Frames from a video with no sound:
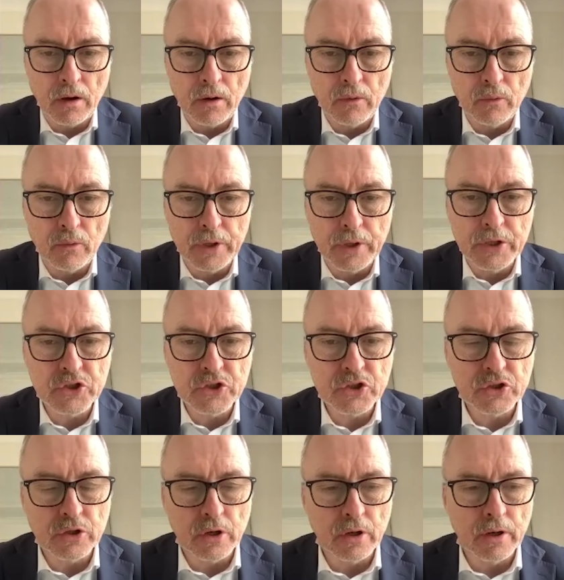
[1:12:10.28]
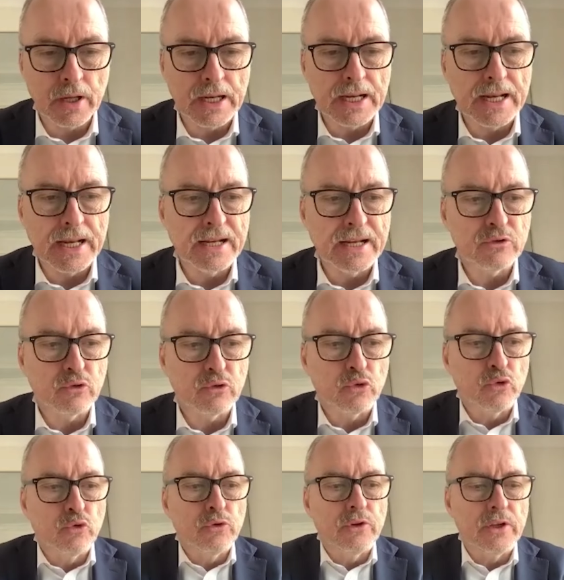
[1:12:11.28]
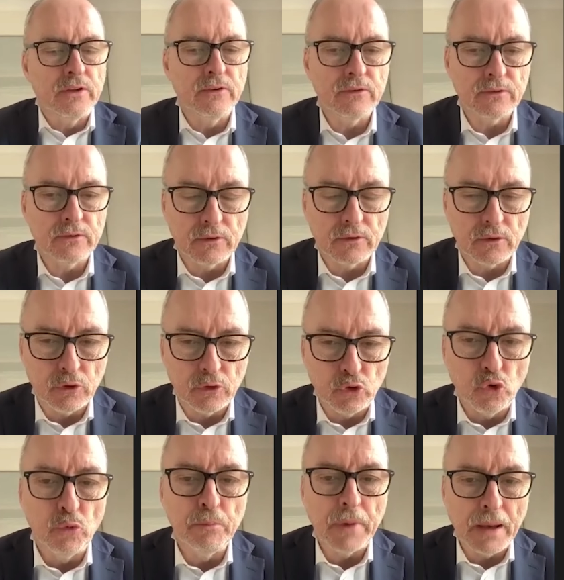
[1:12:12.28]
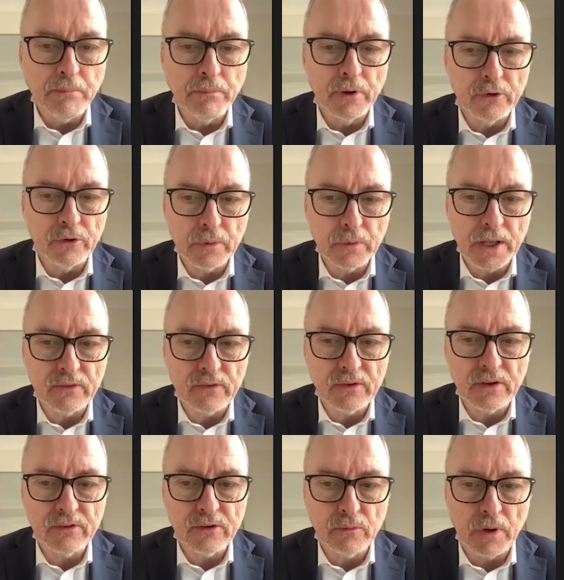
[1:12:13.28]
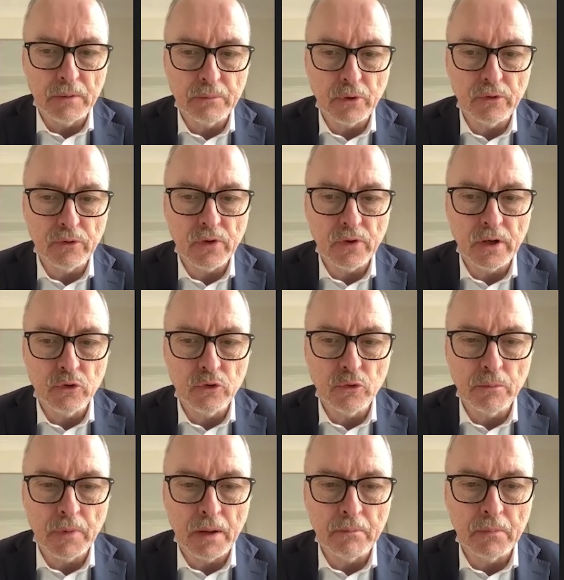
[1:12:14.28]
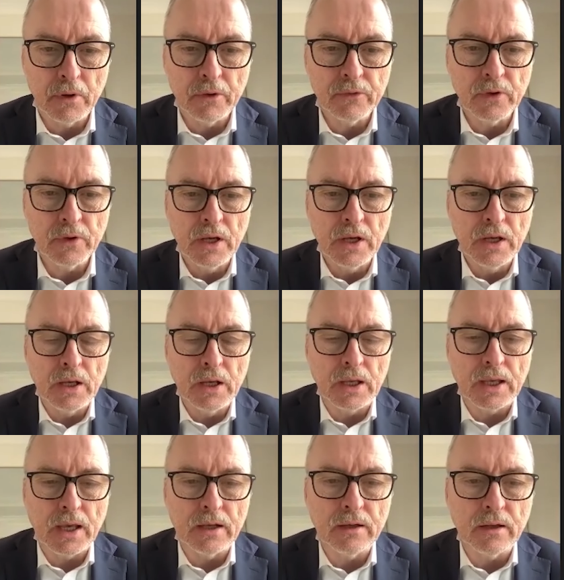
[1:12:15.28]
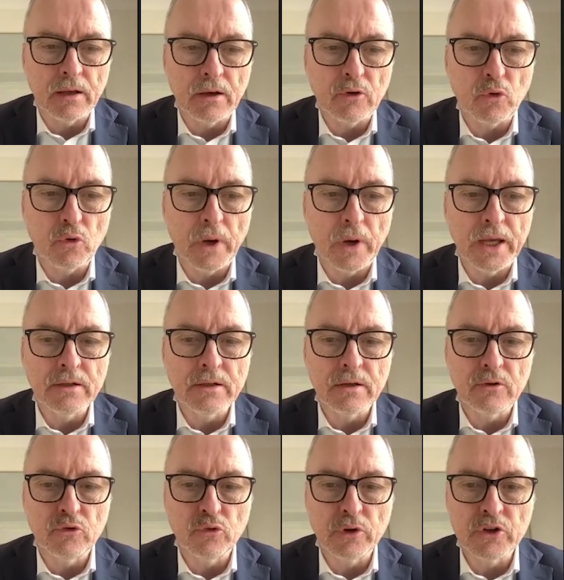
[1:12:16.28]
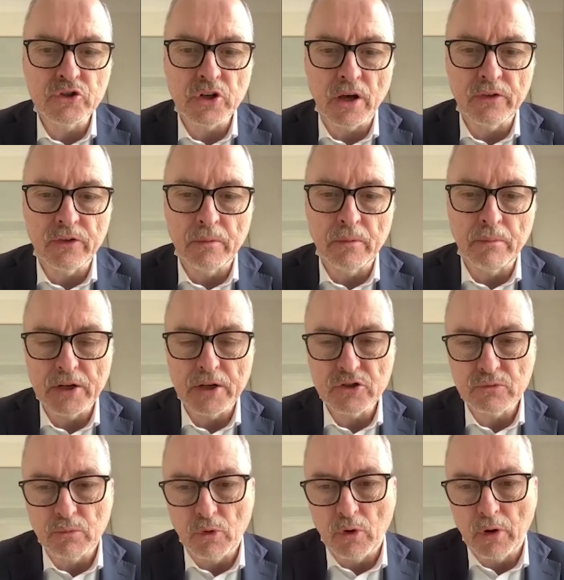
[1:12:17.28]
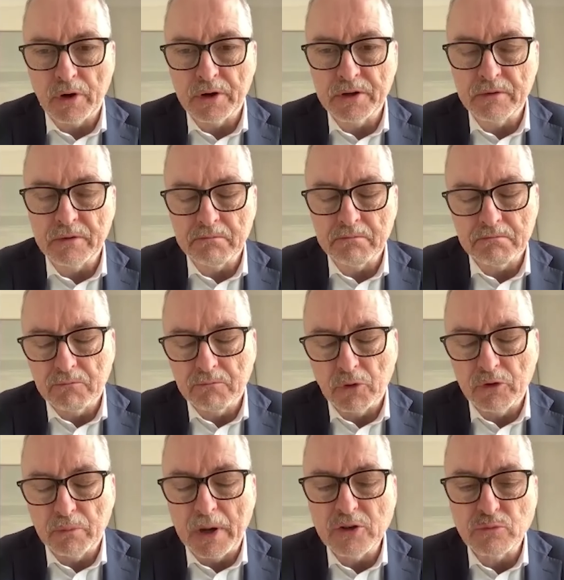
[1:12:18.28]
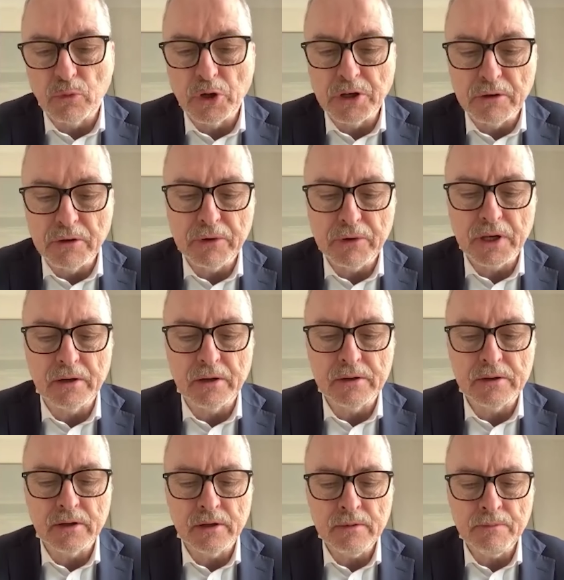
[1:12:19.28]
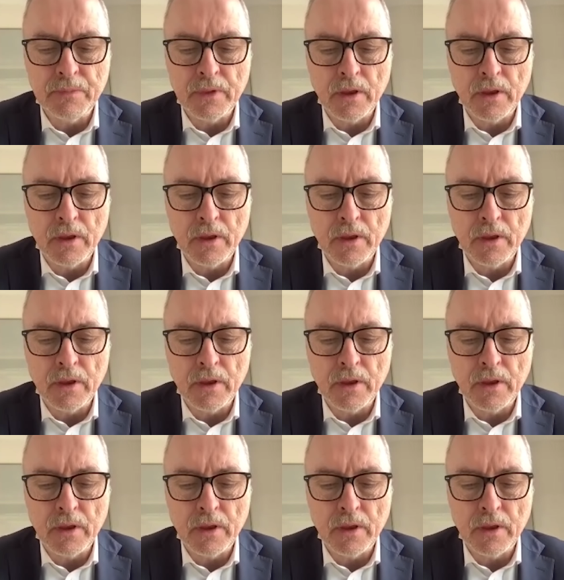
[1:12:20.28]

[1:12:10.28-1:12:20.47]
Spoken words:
which led to these new members. We had 61% new members getting acquainted to each other with much more difficulty.